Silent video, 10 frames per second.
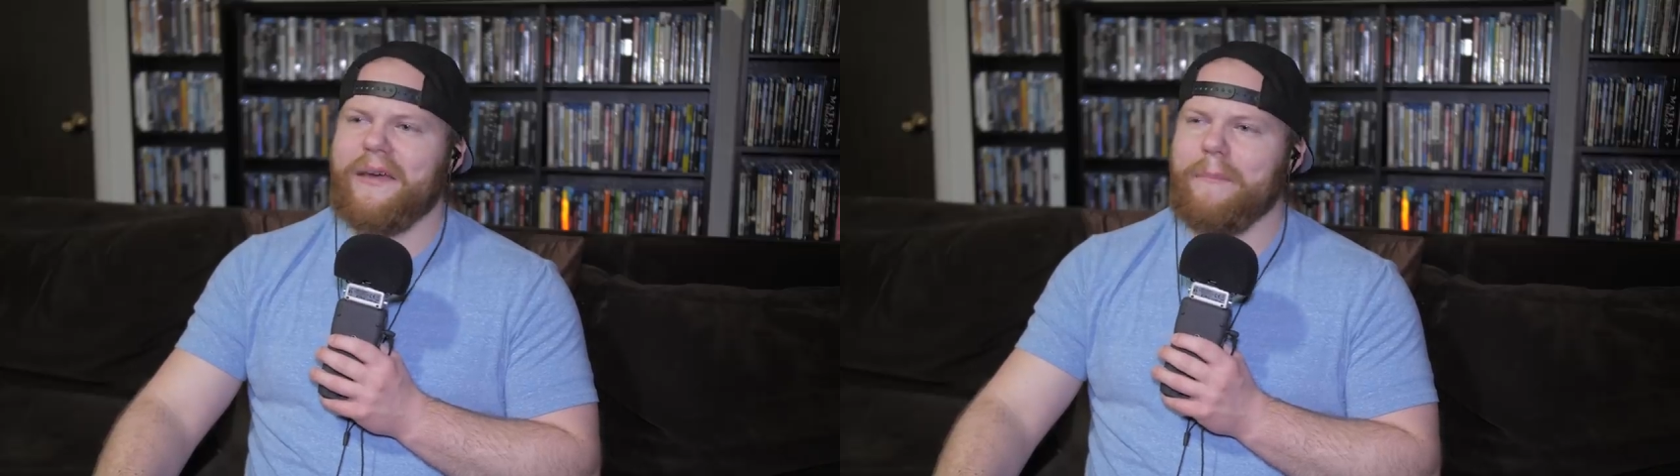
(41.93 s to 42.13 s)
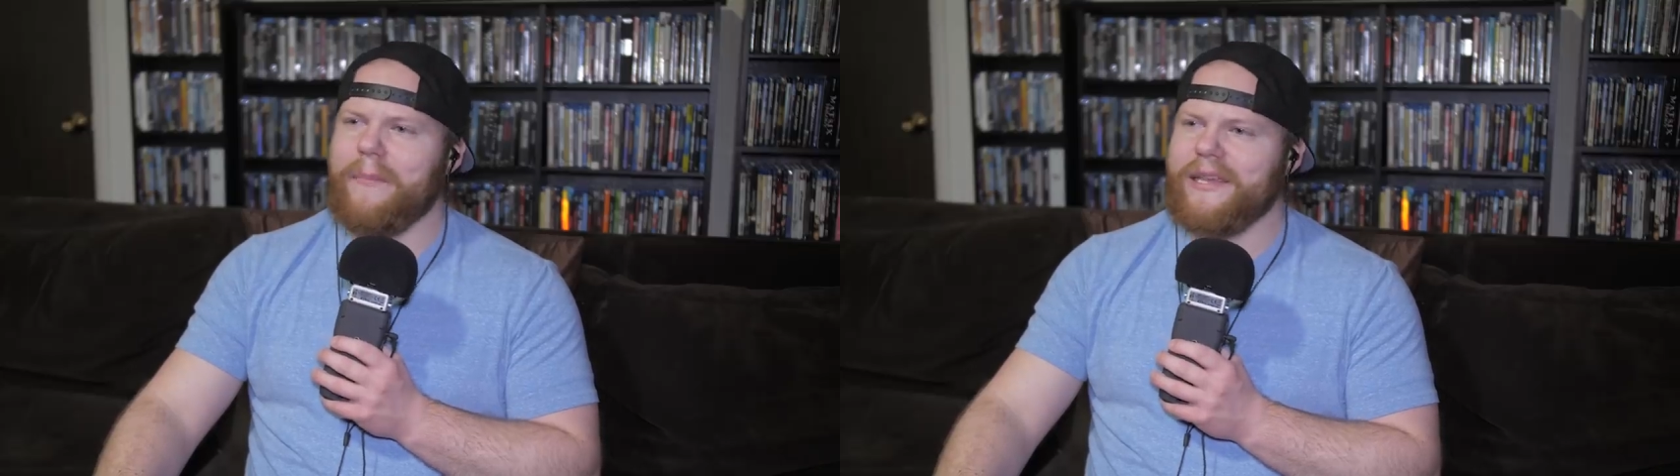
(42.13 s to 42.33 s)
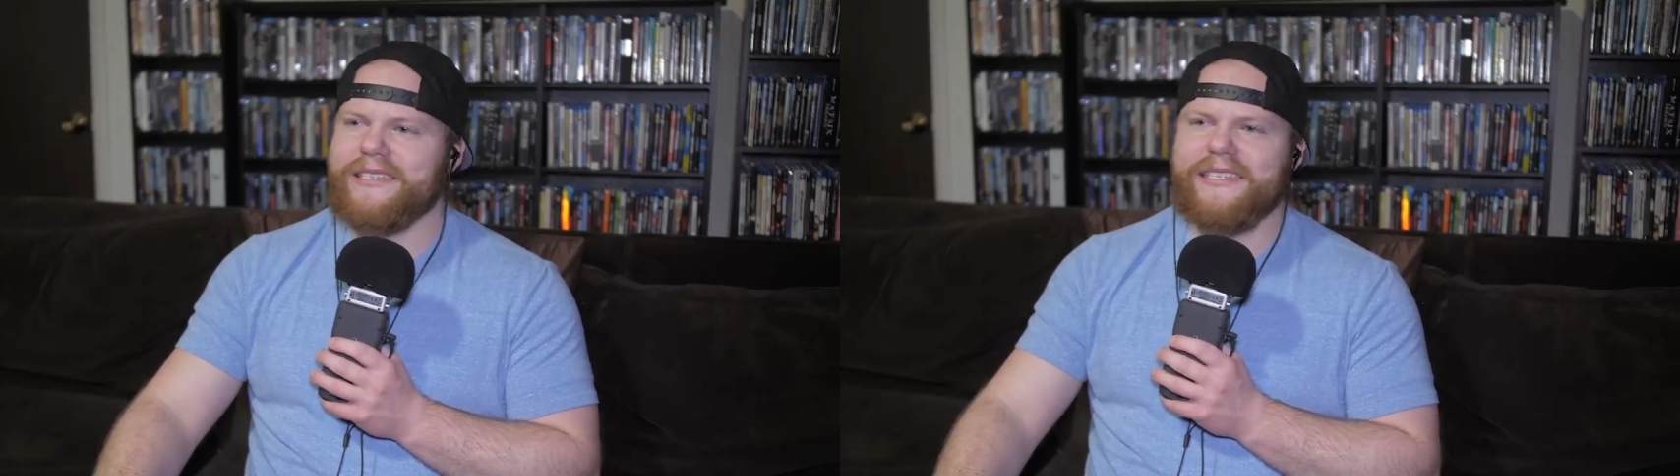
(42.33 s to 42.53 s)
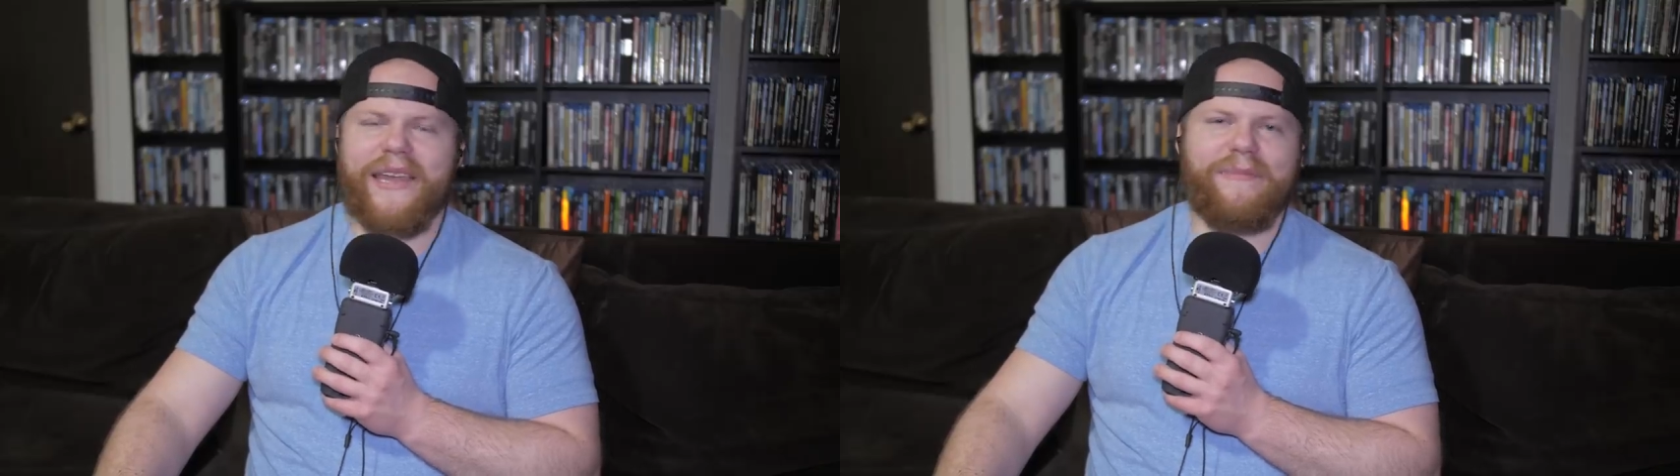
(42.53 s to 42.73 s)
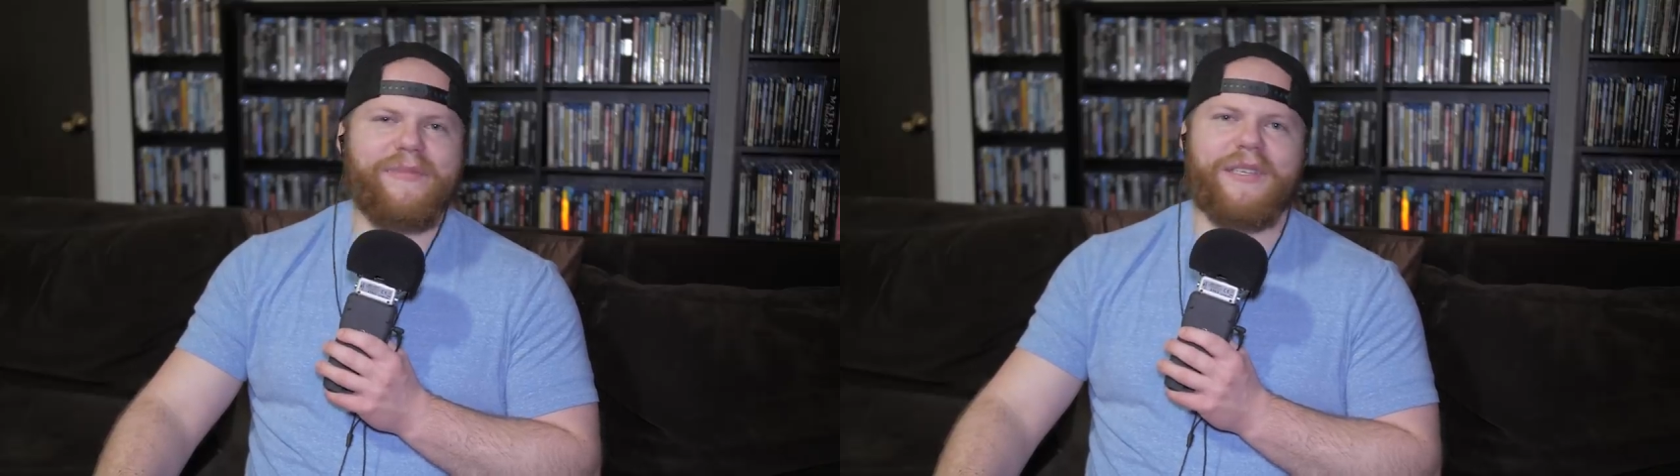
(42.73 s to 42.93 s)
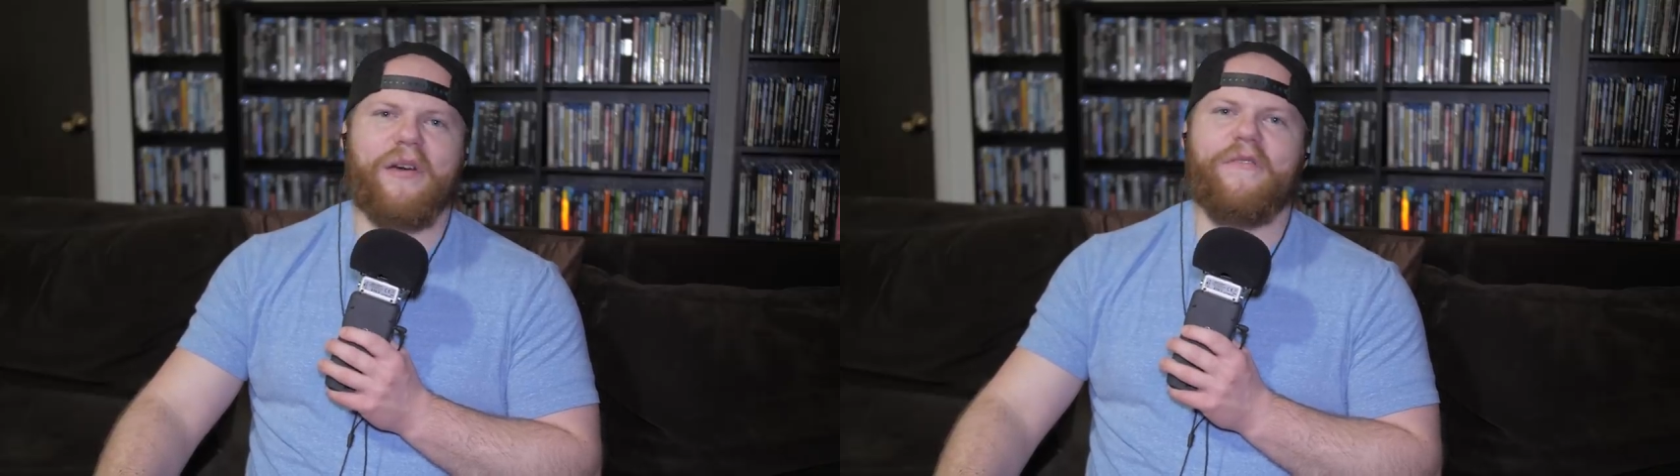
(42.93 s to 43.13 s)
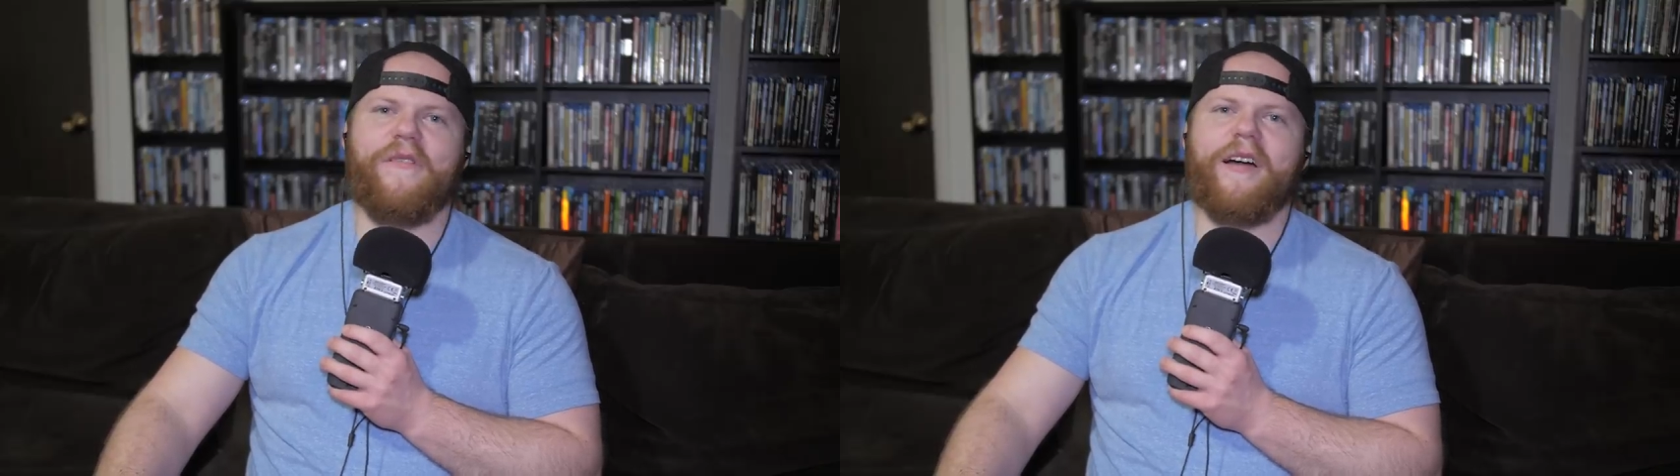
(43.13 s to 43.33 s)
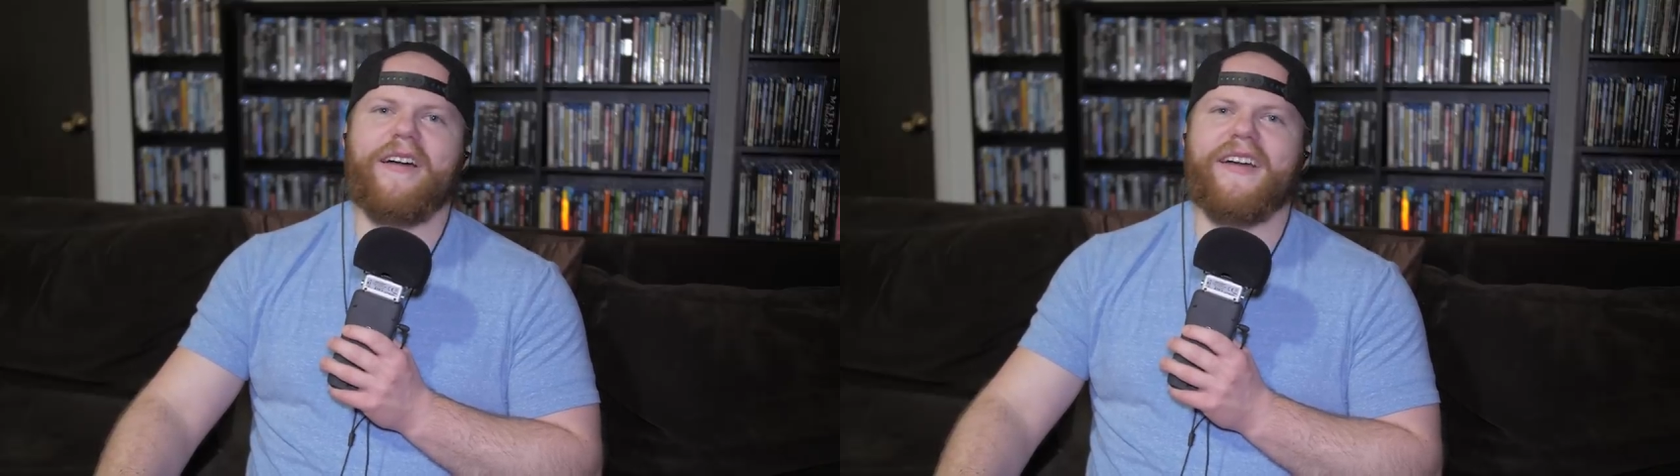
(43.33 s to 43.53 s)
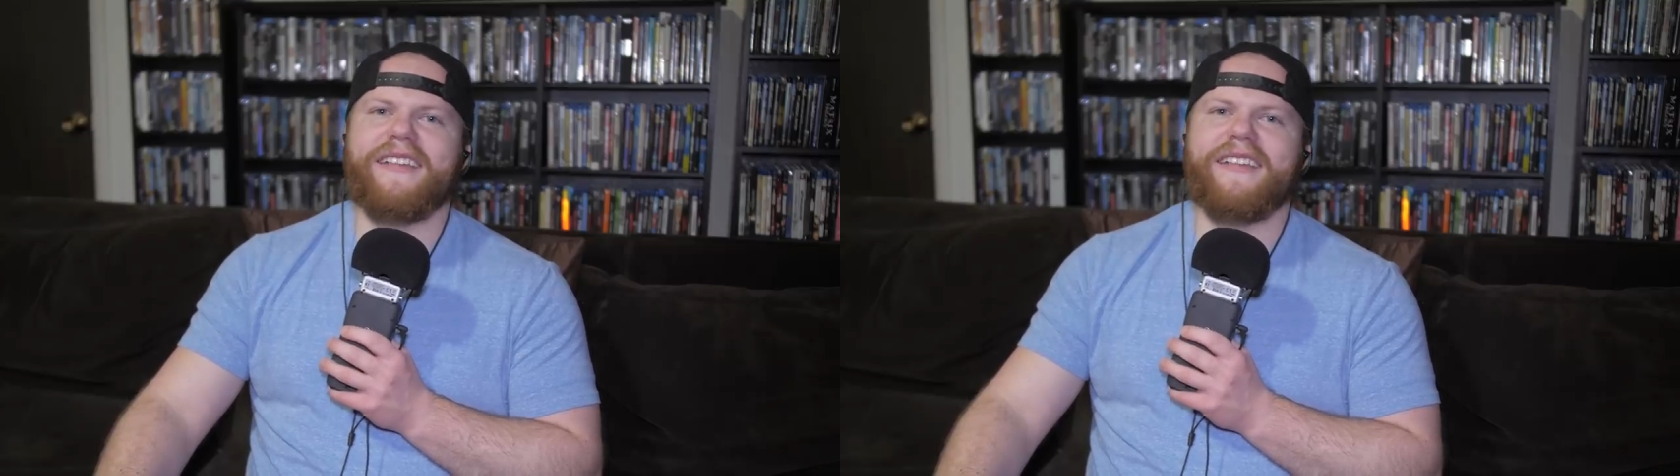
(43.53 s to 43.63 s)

a misstep so far,